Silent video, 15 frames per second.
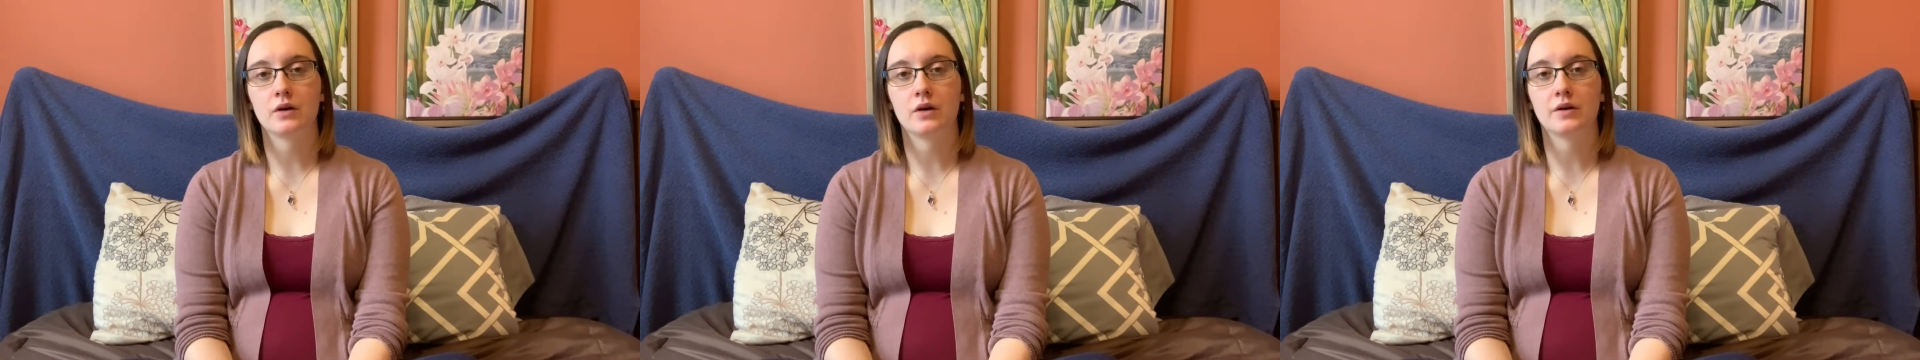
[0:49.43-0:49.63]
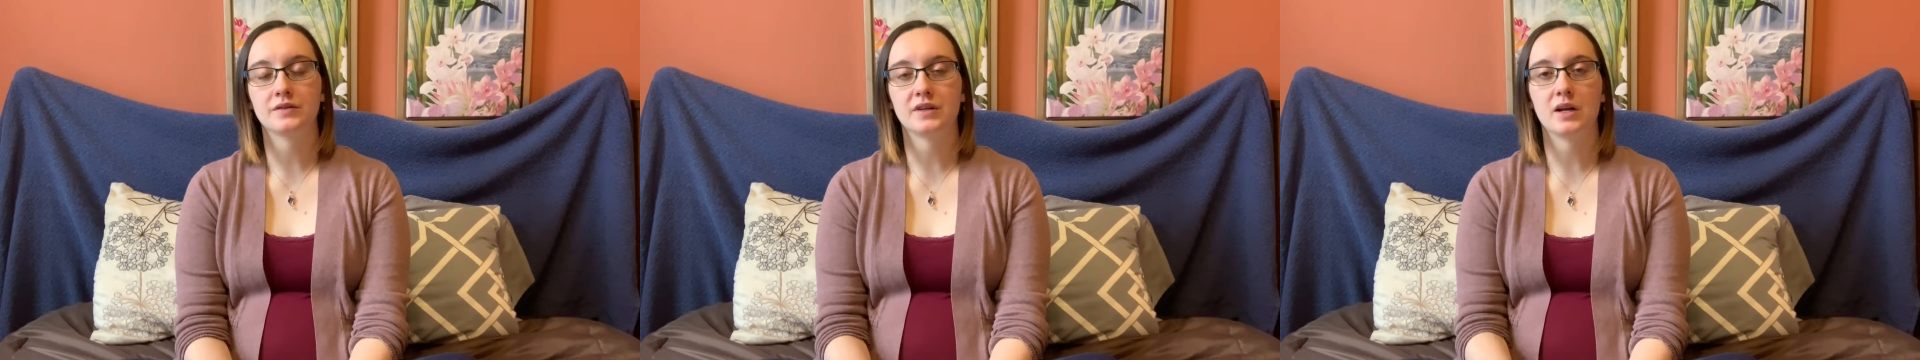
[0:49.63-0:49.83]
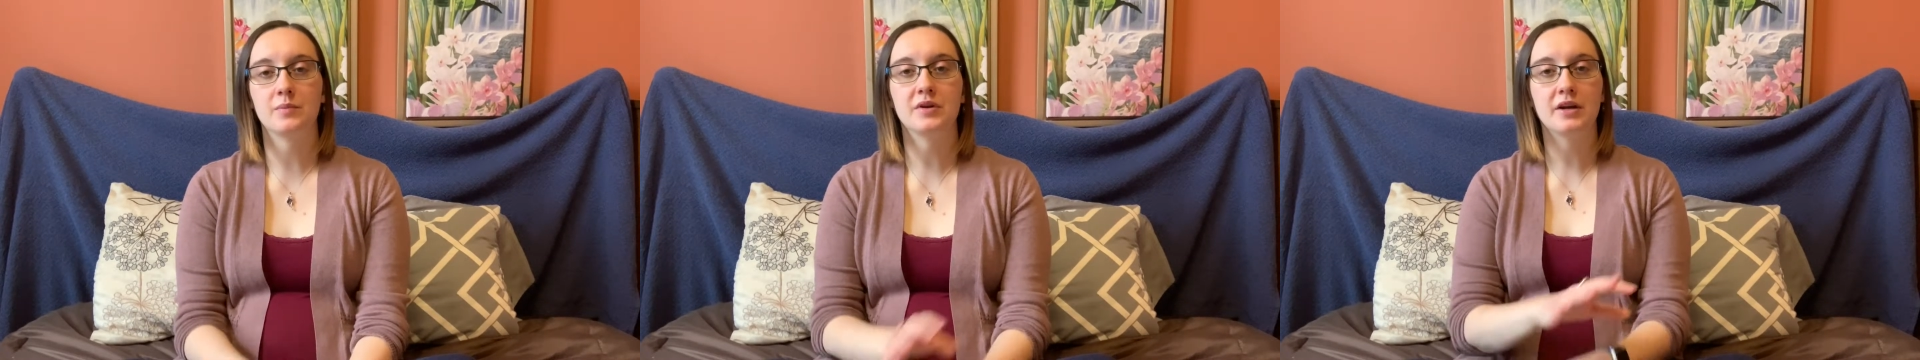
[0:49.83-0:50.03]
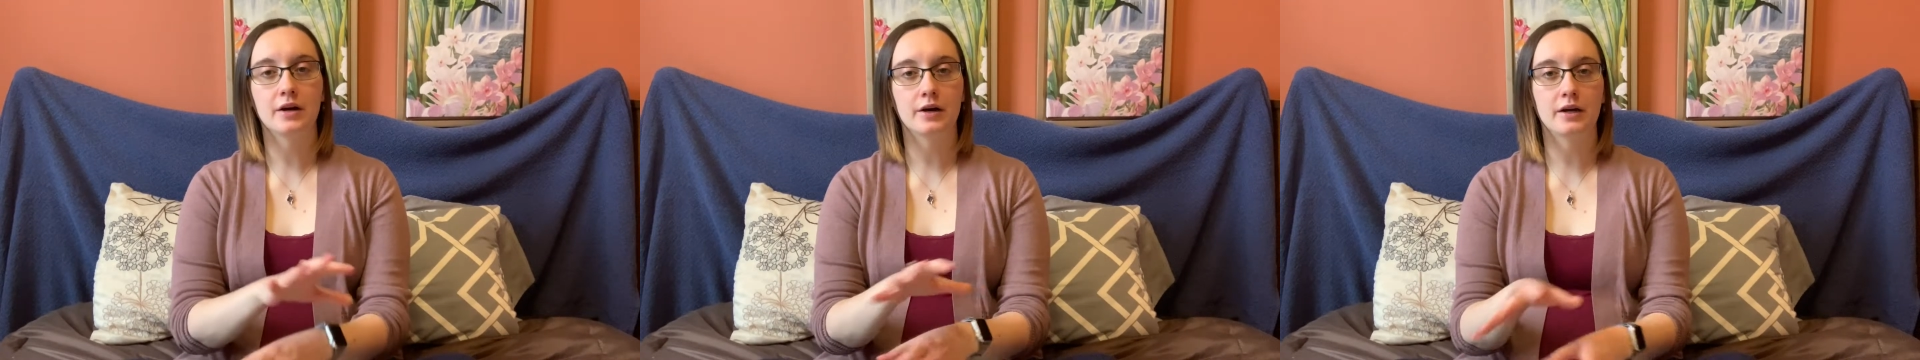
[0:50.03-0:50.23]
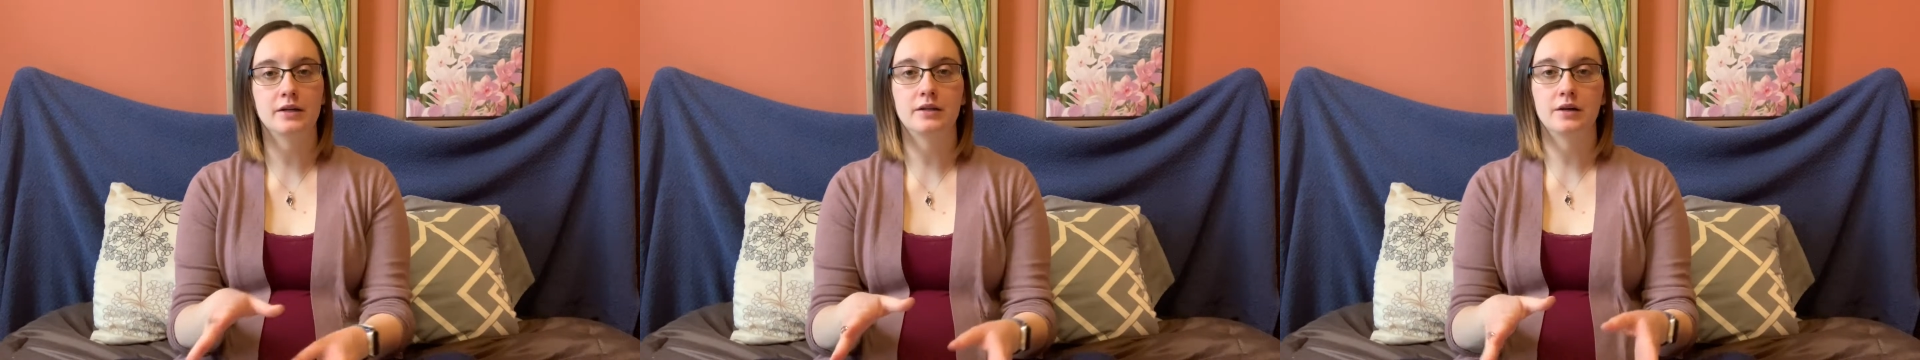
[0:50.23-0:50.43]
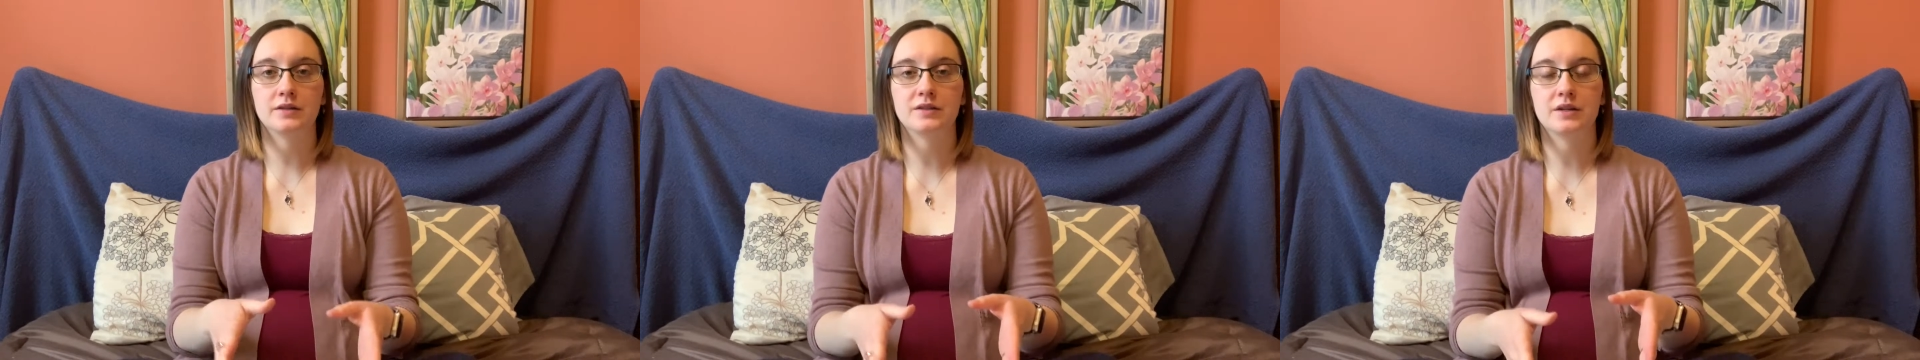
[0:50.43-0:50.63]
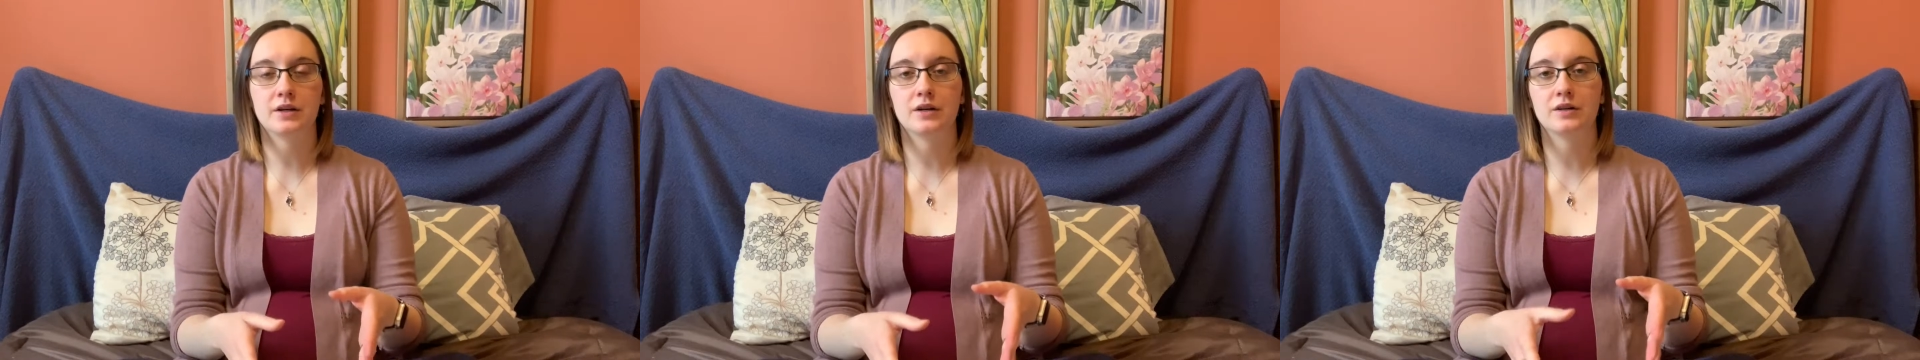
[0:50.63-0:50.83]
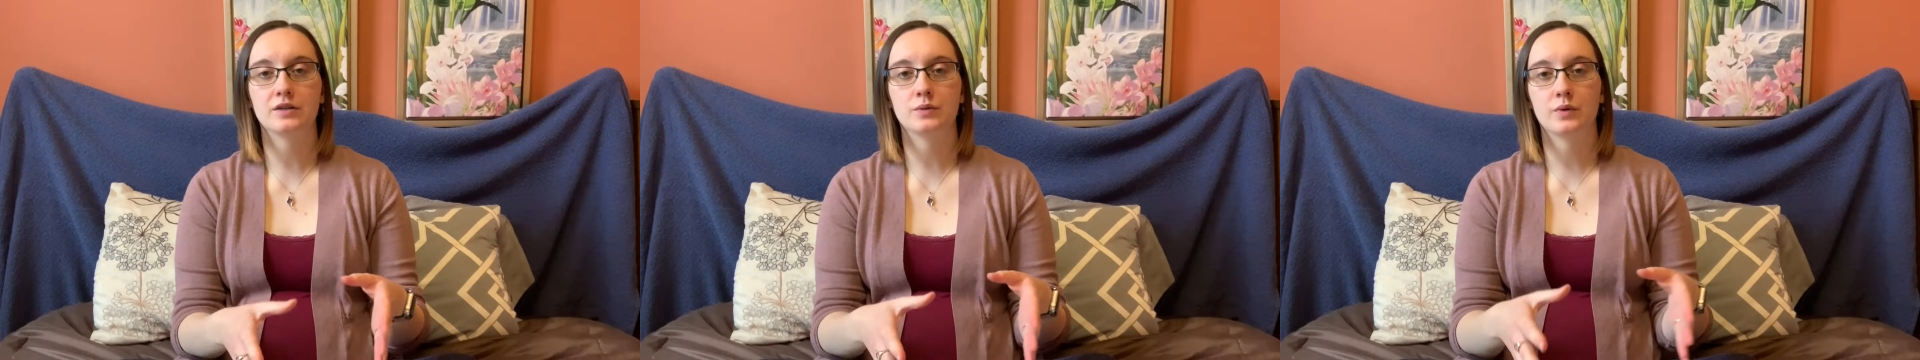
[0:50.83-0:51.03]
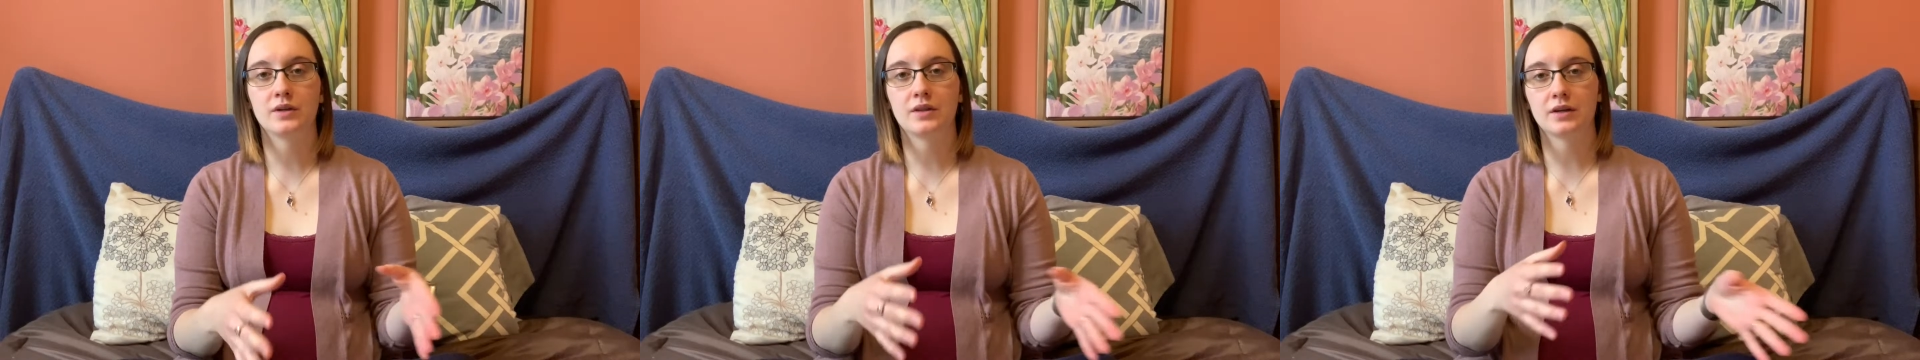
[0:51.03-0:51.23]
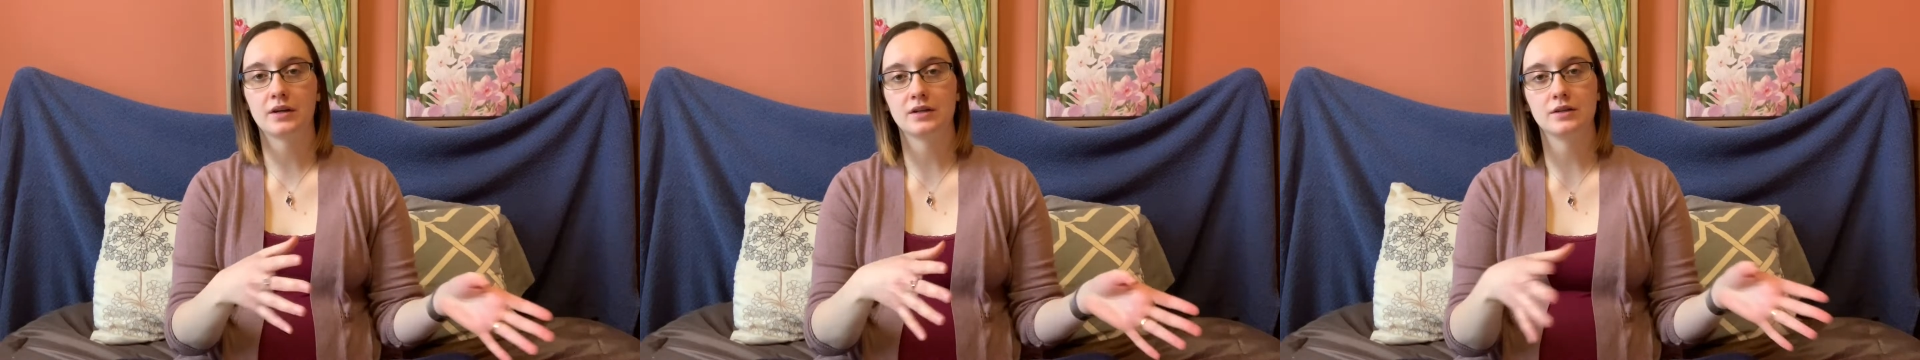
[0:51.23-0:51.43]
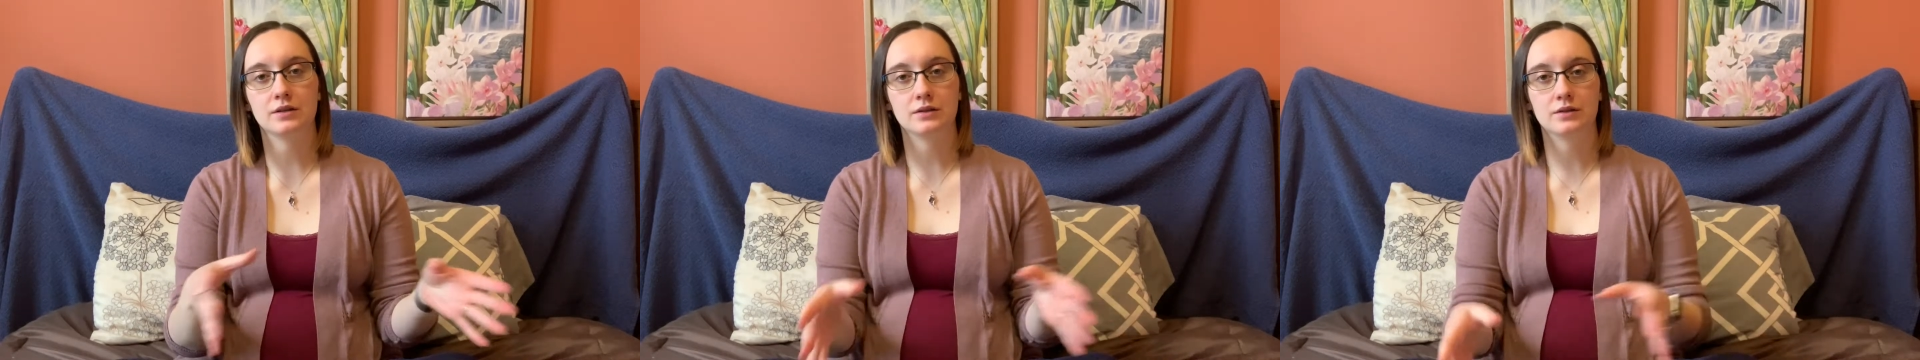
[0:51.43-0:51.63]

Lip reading: I'll set up an area downstairs with like a